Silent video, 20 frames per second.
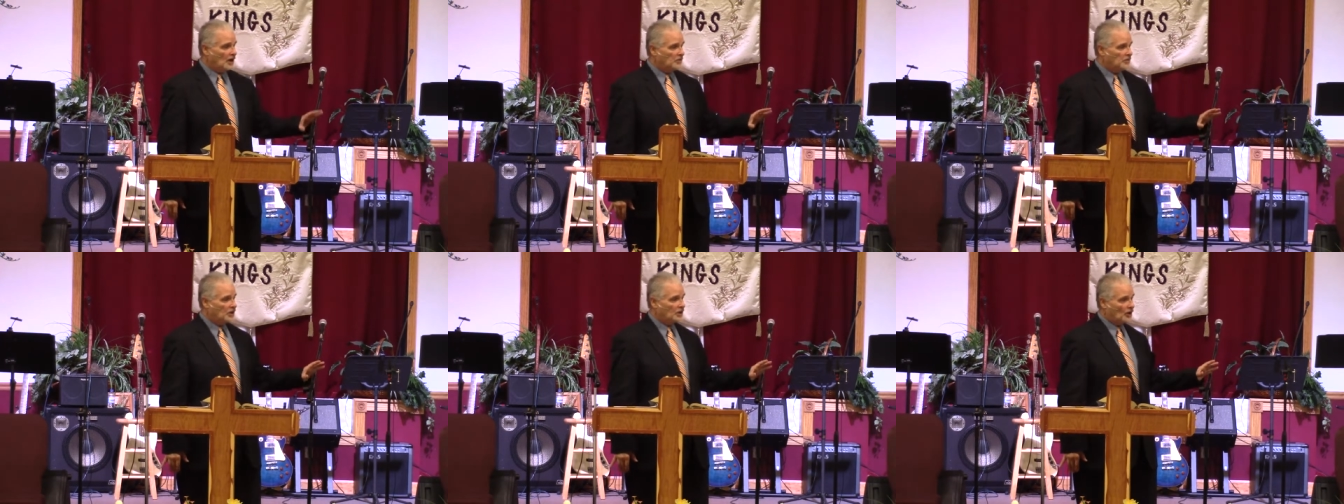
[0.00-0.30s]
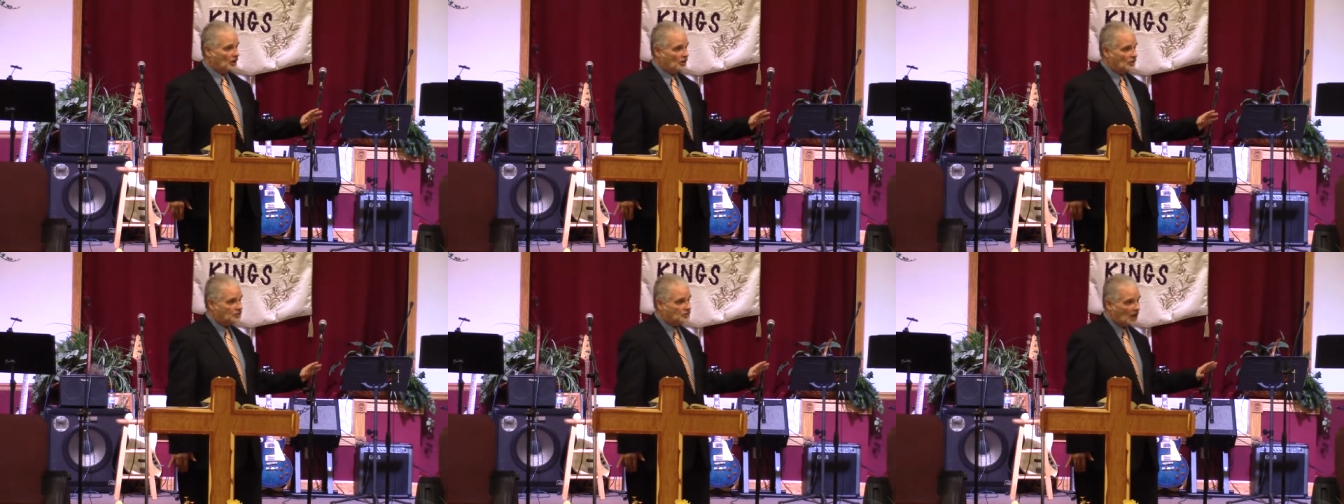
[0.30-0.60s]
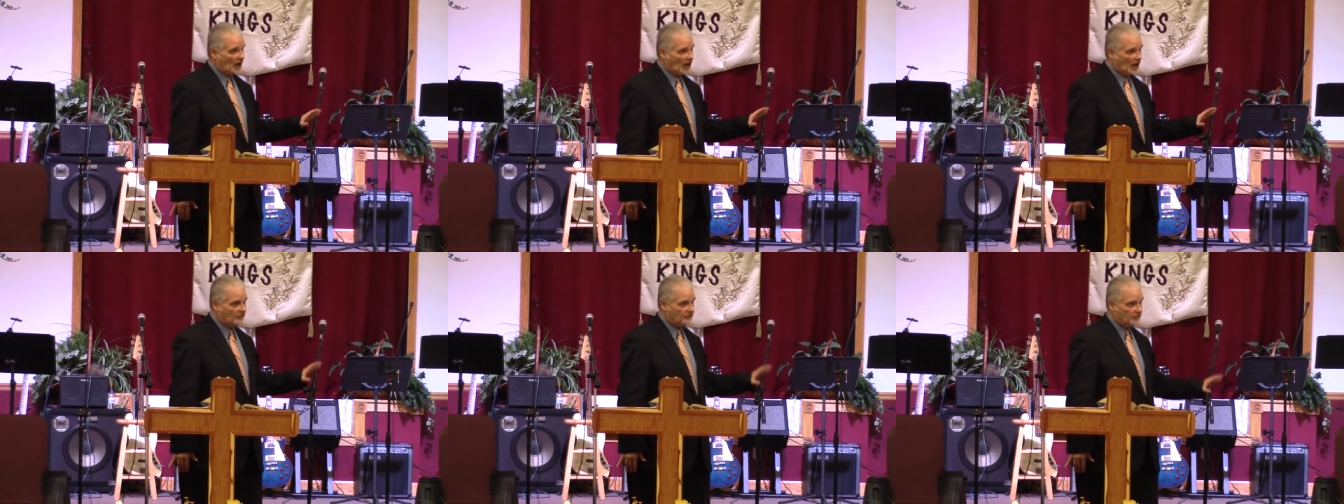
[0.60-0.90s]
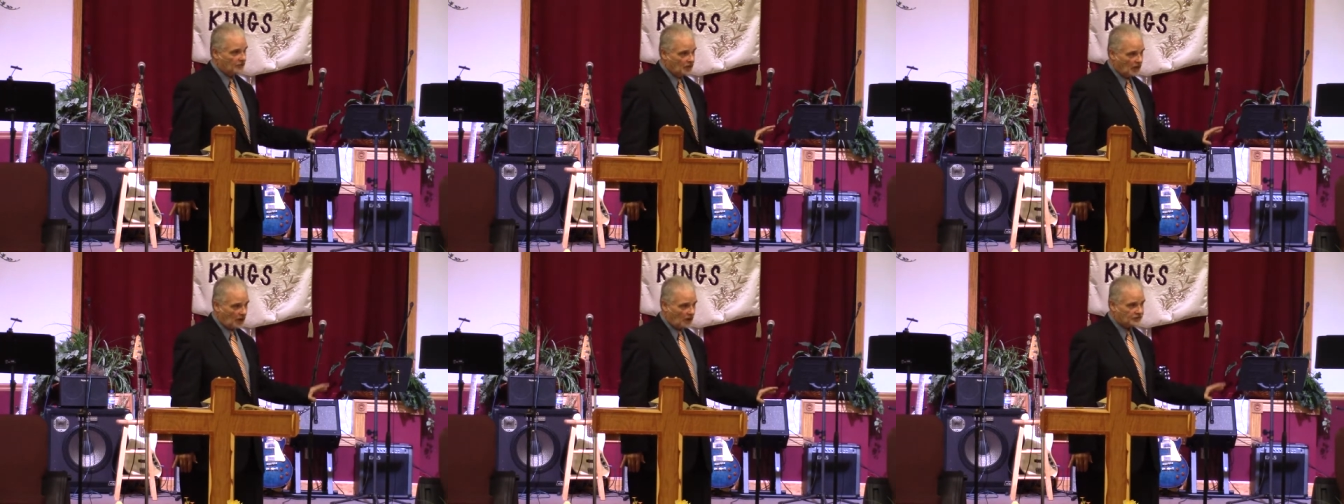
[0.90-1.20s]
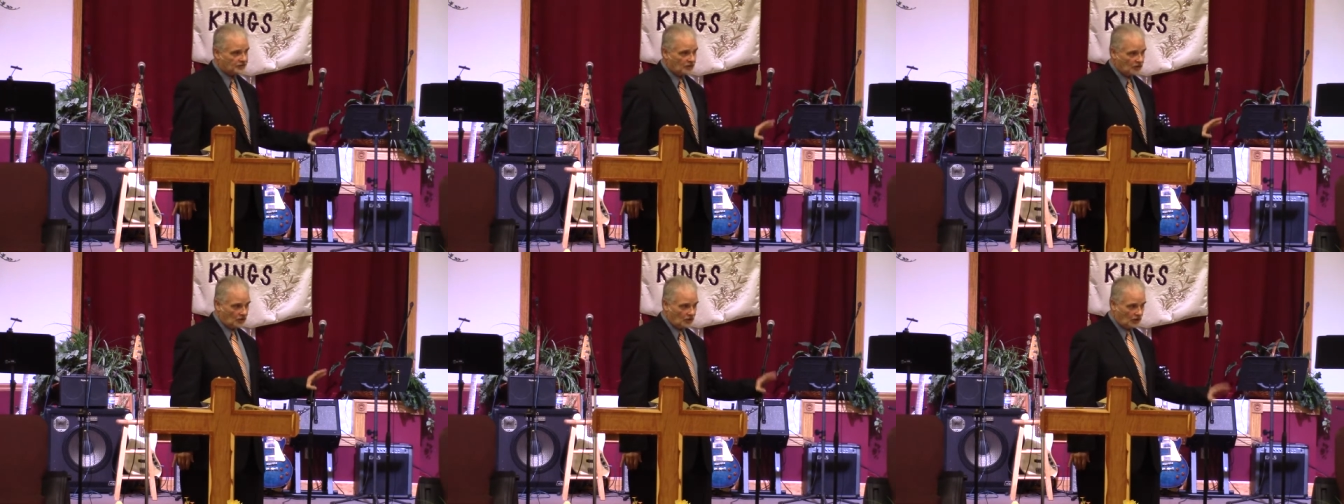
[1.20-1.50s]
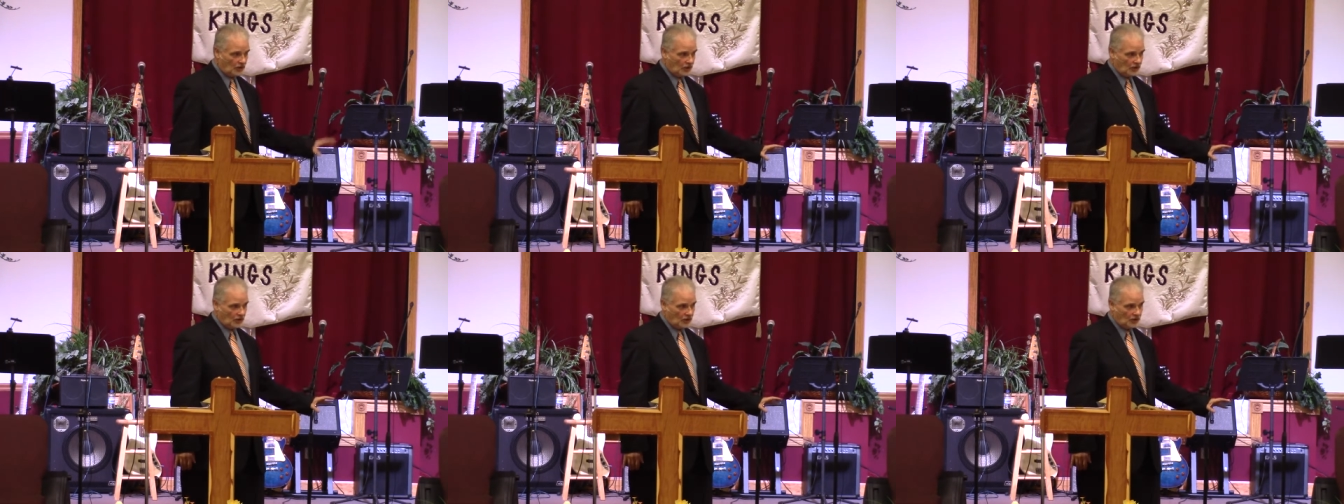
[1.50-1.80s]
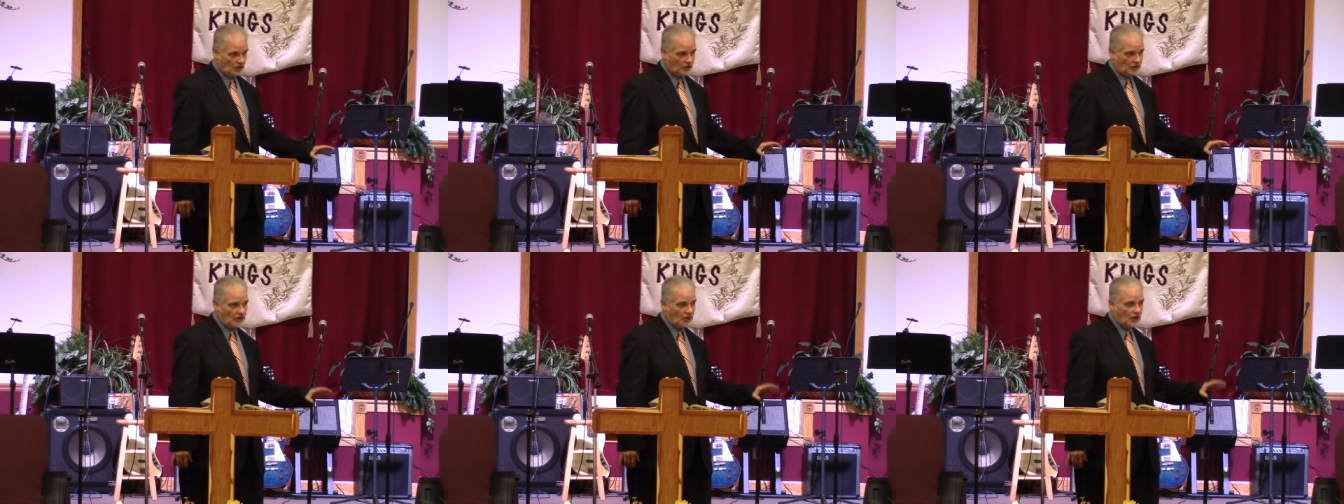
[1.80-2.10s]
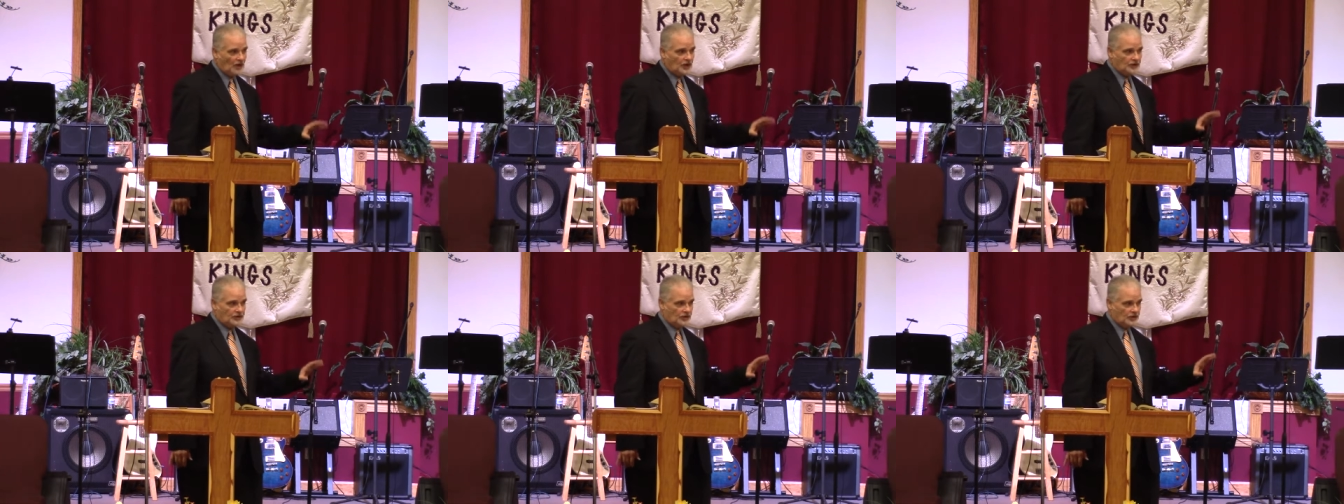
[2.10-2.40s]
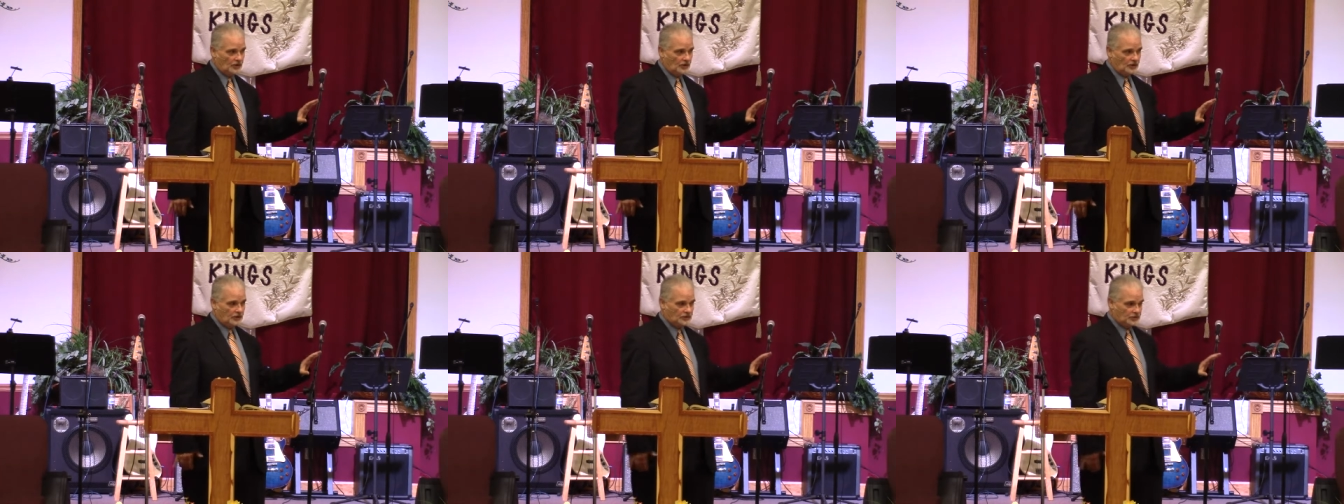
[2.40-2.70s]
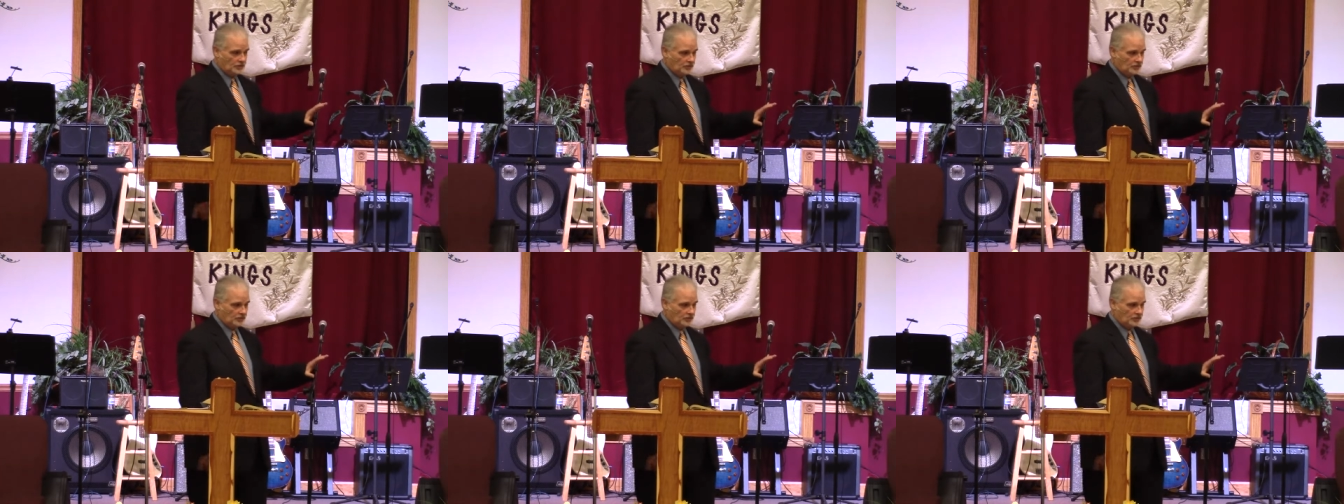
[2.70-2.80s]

because I've got to learn to,